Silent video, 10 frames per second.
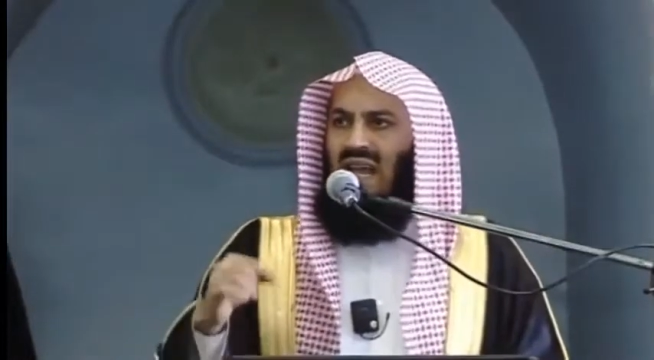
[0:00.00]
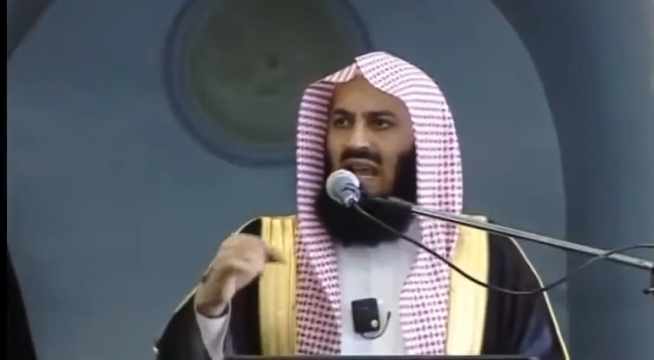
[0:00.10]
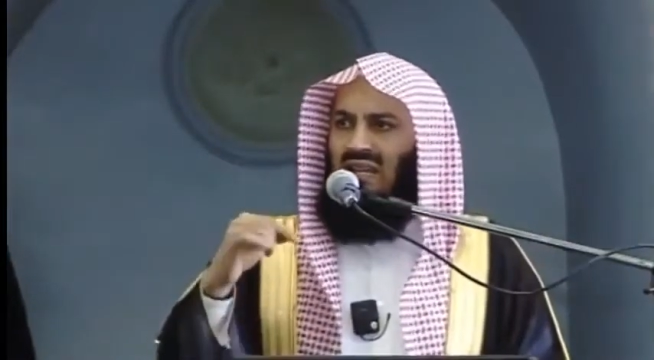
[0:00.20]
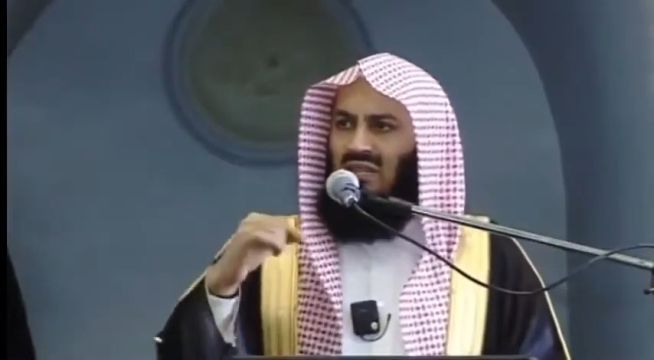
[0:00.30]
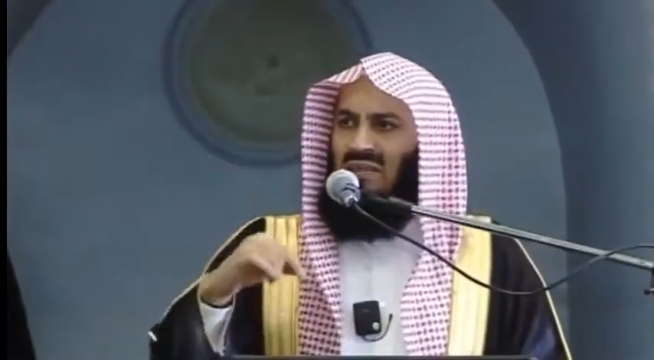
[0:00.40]

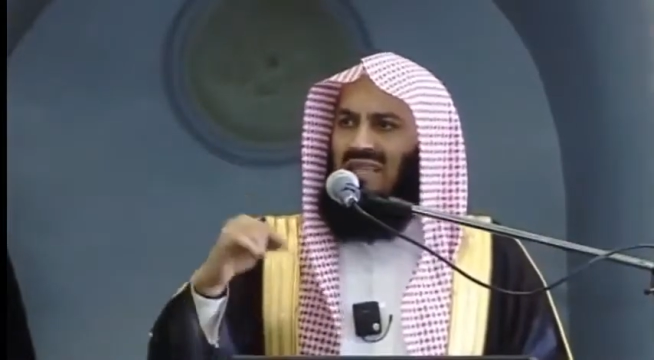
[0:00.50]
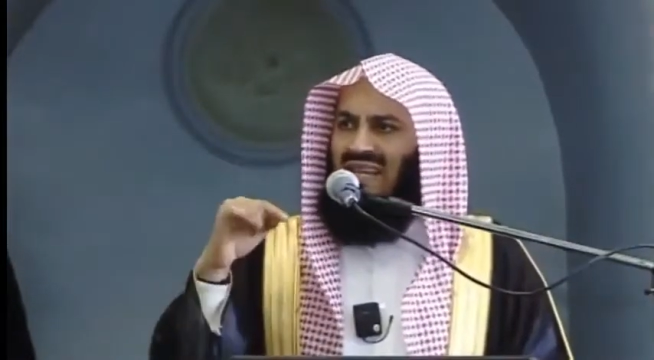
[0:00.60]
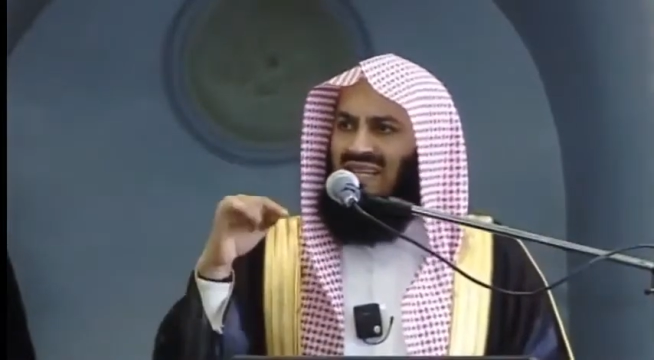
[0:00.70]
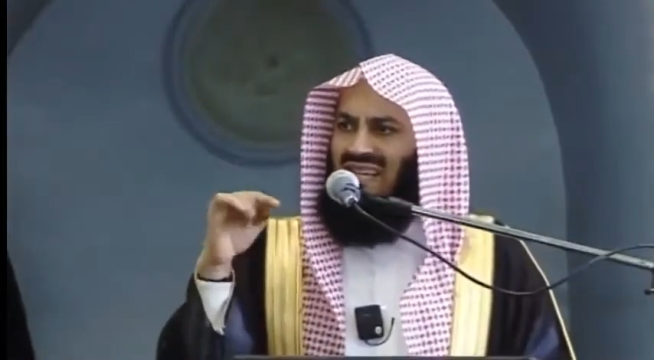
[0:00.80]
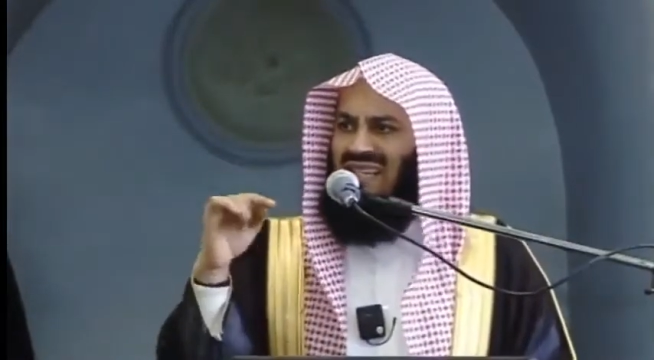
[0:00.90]
and to
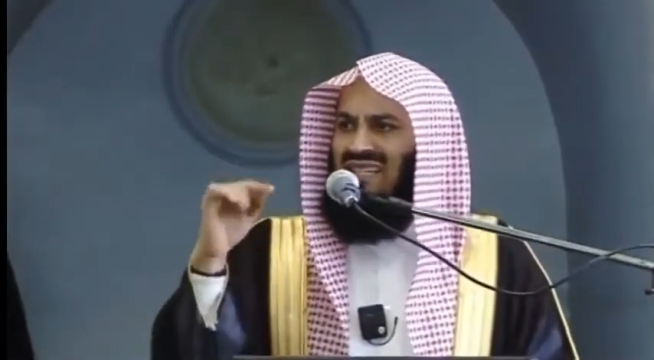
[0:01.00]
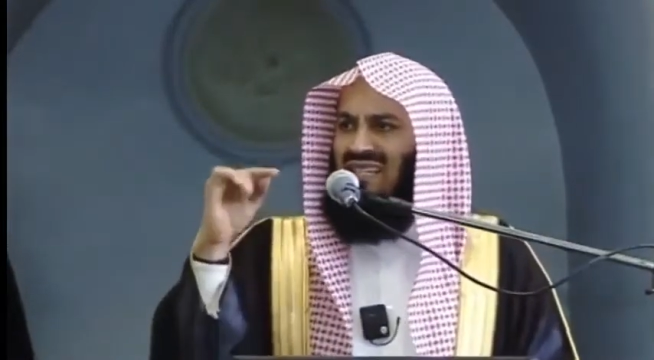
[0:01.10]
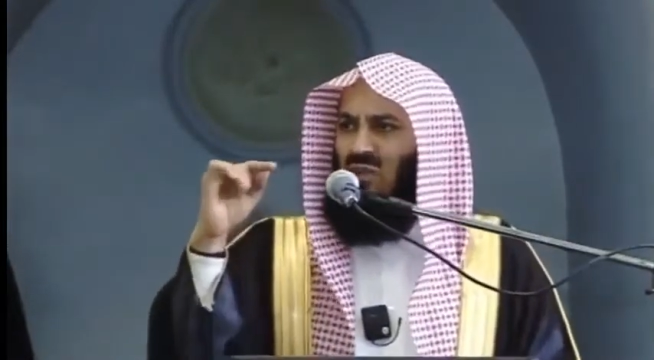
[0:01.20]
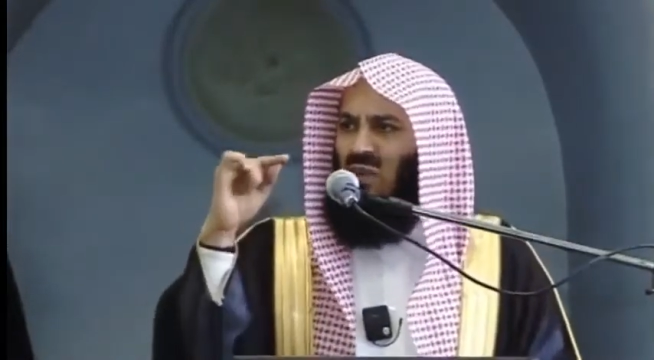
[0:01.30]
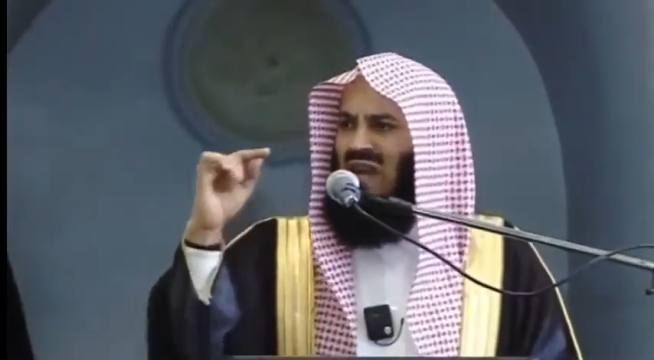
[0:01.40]

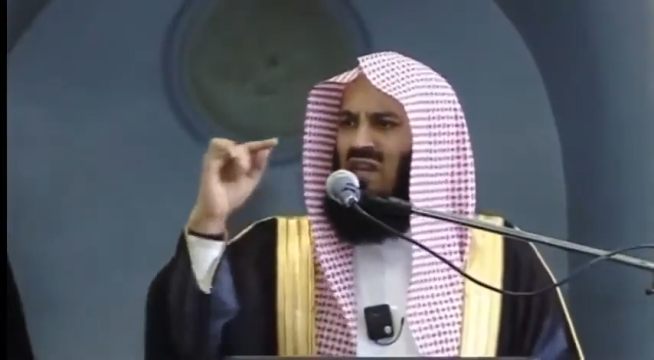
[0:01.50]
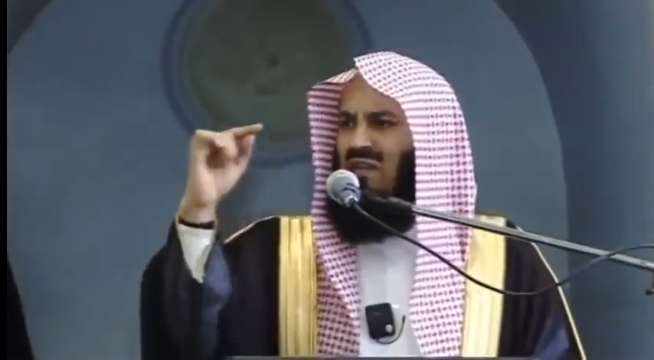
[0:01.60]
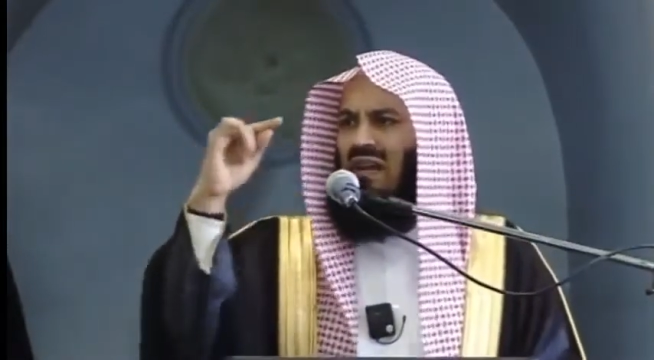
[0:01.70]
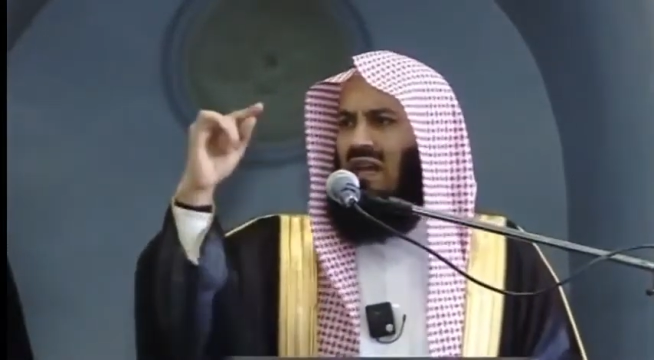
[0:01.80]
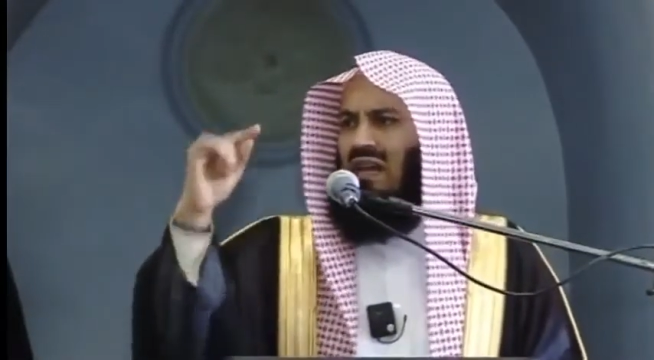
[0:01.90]
digest the word
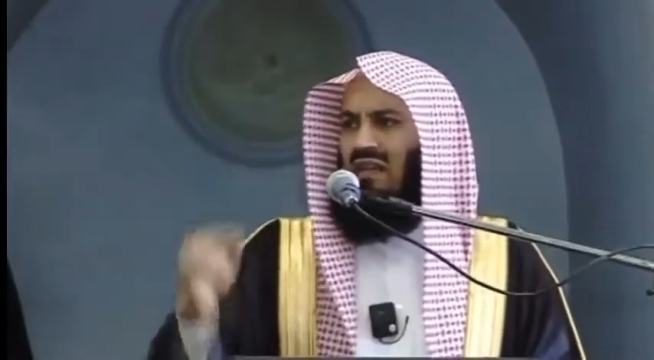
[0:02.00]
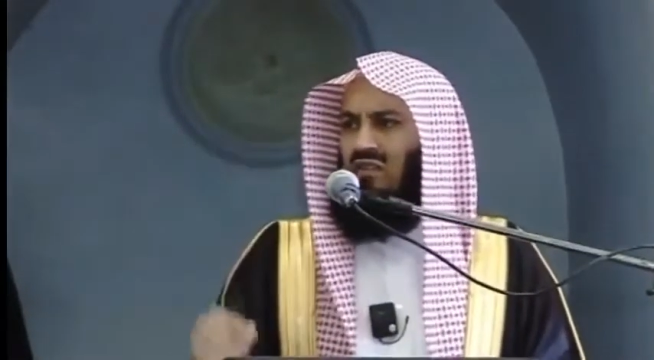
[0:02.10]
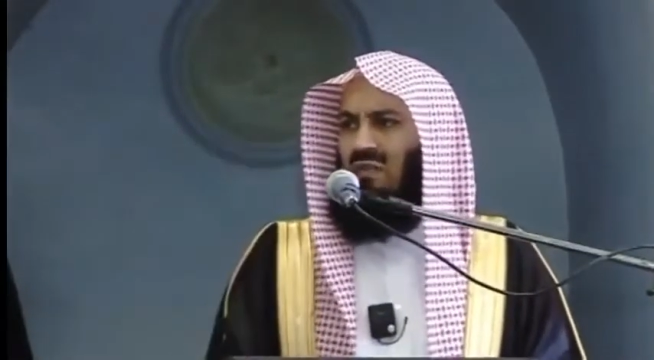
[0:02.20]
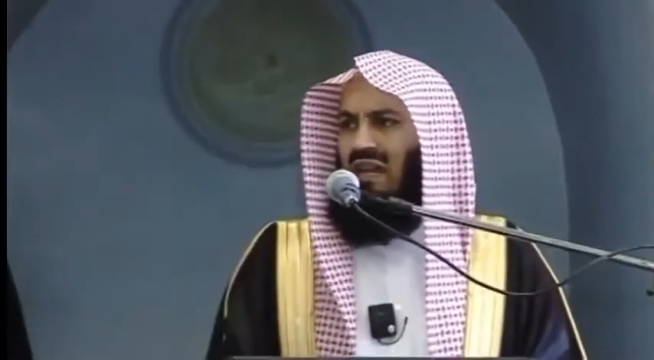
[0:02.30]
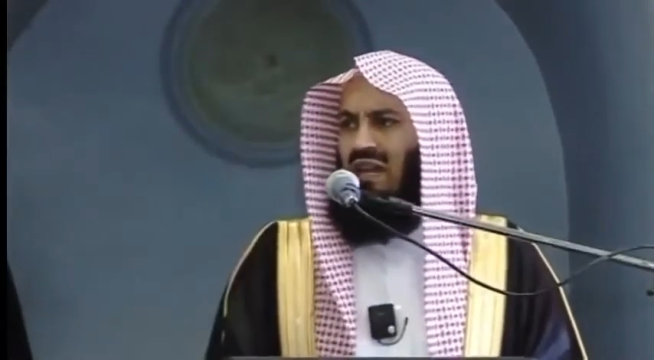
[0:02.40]
of Allah
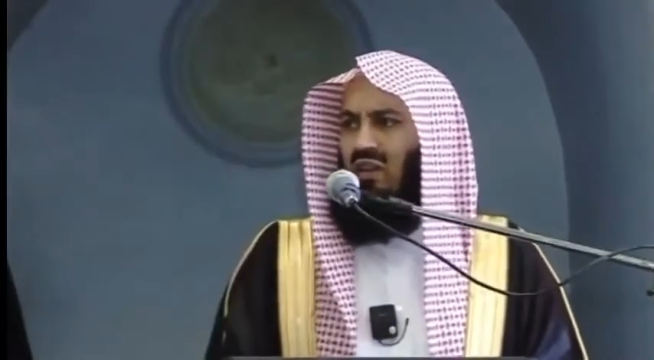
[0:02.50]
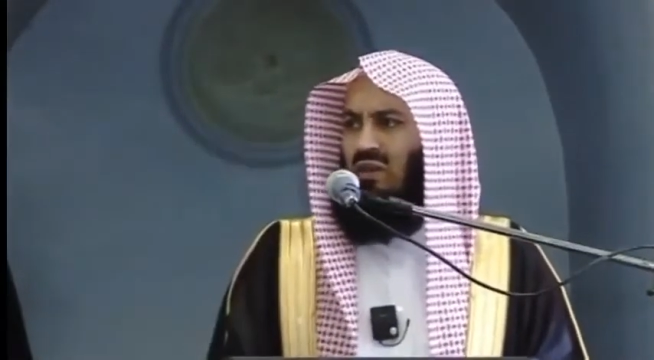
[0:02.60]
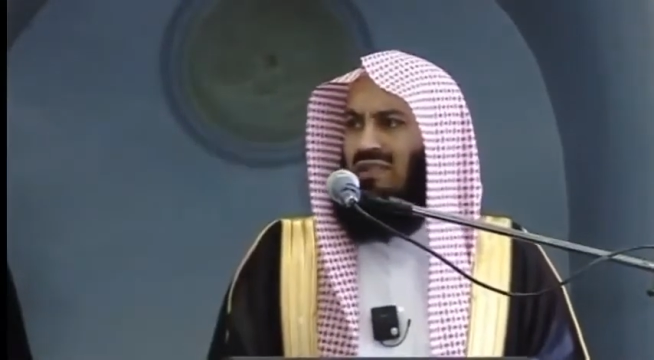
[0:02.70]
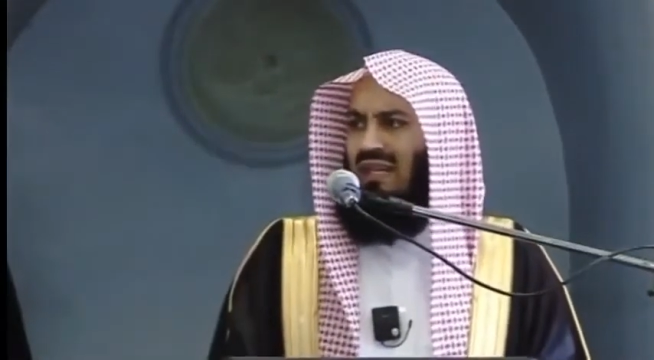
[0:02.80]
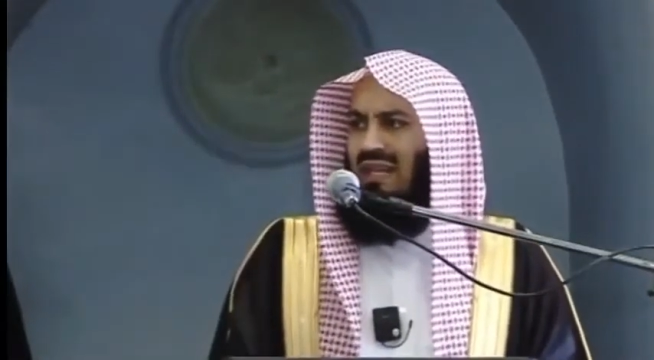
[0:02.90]
subhanahu
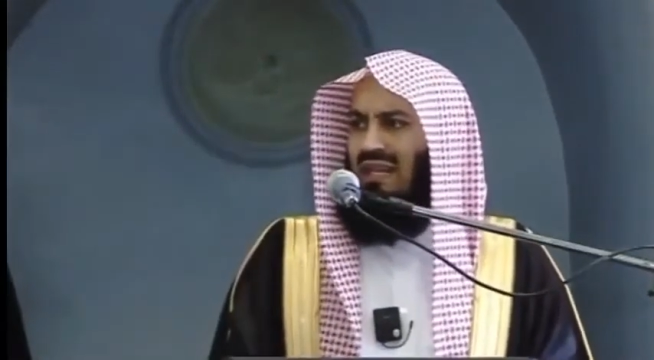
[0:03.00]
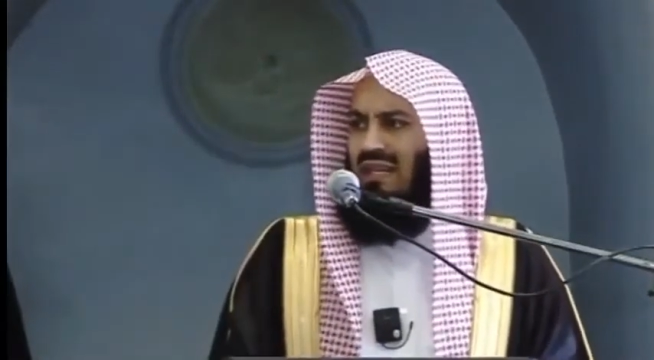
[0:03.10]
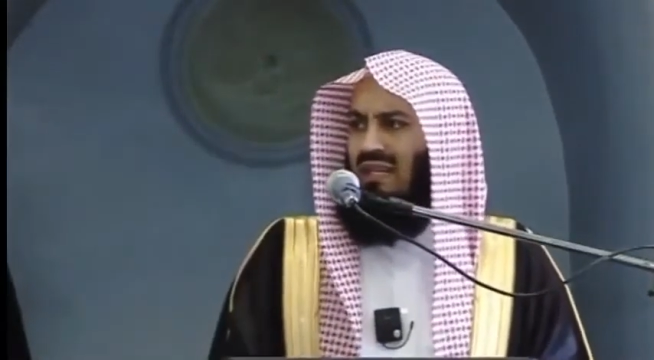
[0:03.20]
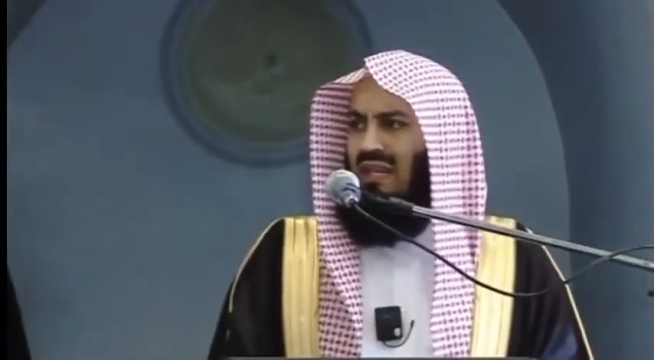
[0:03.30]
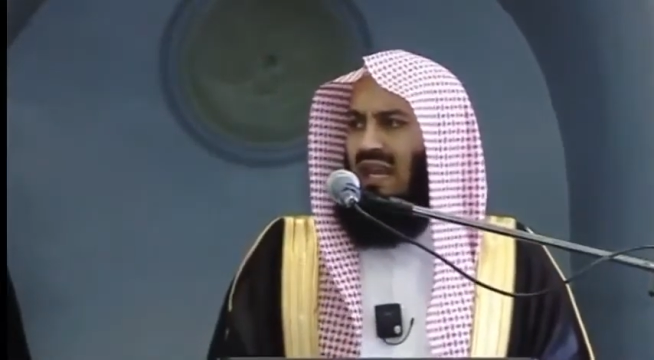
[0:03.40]
wa ta'ala